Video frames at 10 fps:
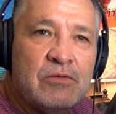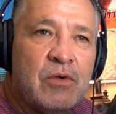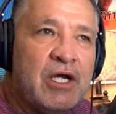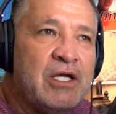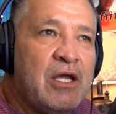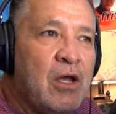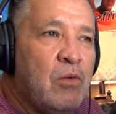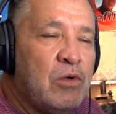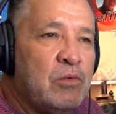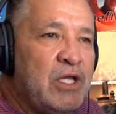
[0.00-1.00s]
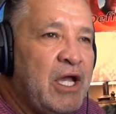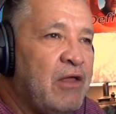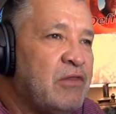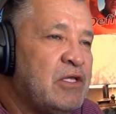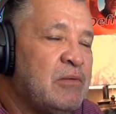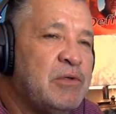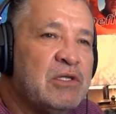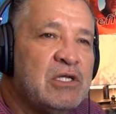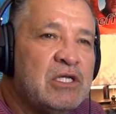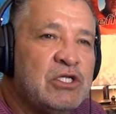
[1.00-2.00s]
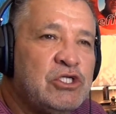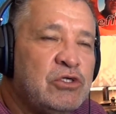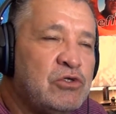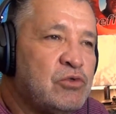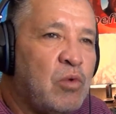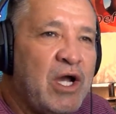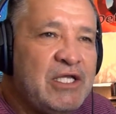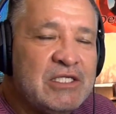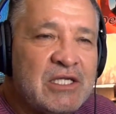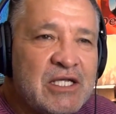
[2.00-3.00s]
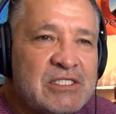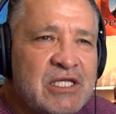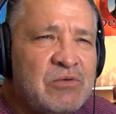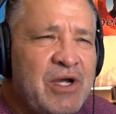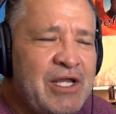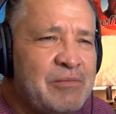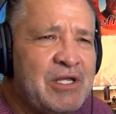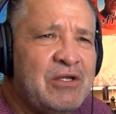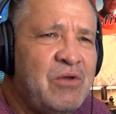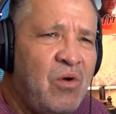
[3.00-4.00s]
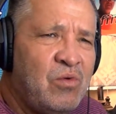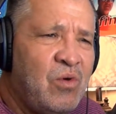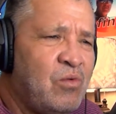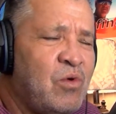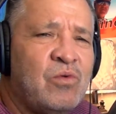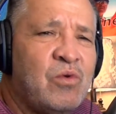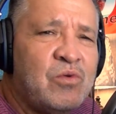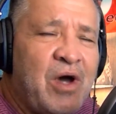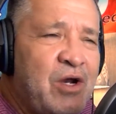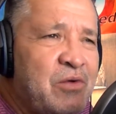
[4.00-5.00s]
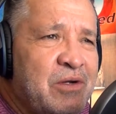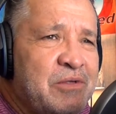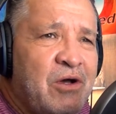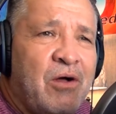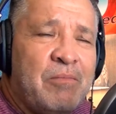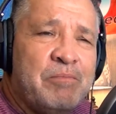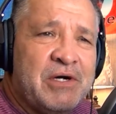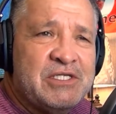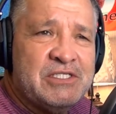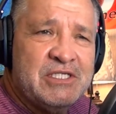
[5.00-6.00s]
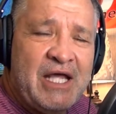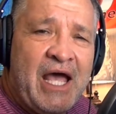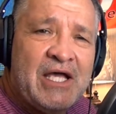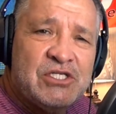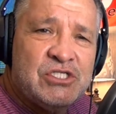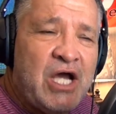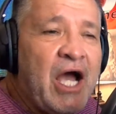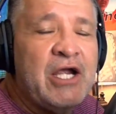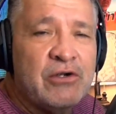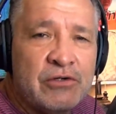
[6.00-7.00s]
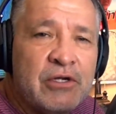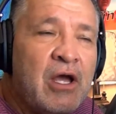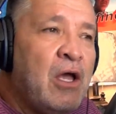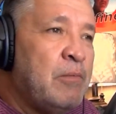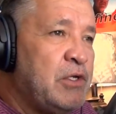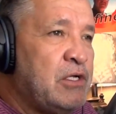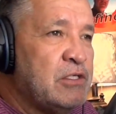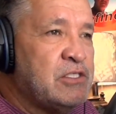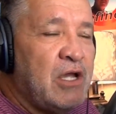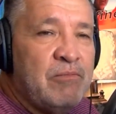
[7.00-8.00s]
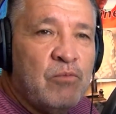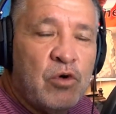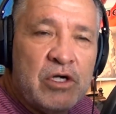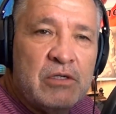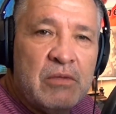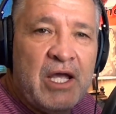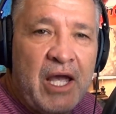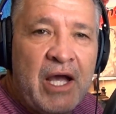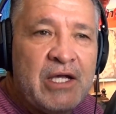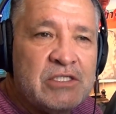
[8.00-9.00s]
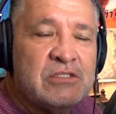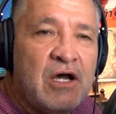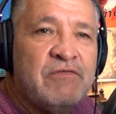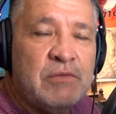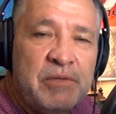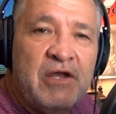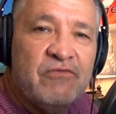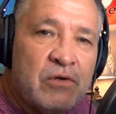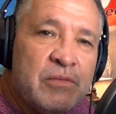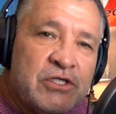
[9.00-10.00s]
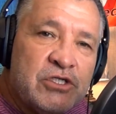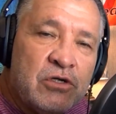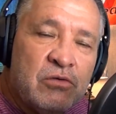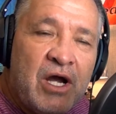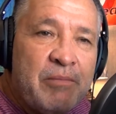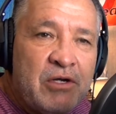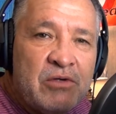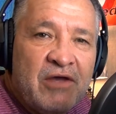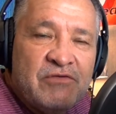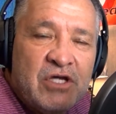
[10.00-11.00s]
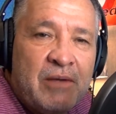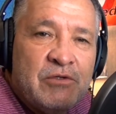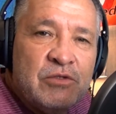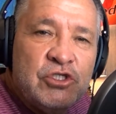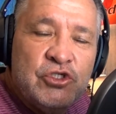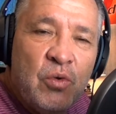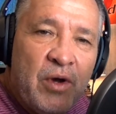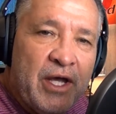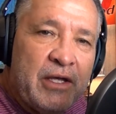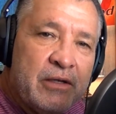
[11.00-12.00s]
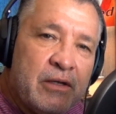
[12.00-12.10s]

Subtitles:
Why, when we had the ability to choose, why didn't I say, wait a minute, no. I don't want to be all busted ass tired because I'm working my ass off to pay for a bunch of crap I don't have time to enjoy.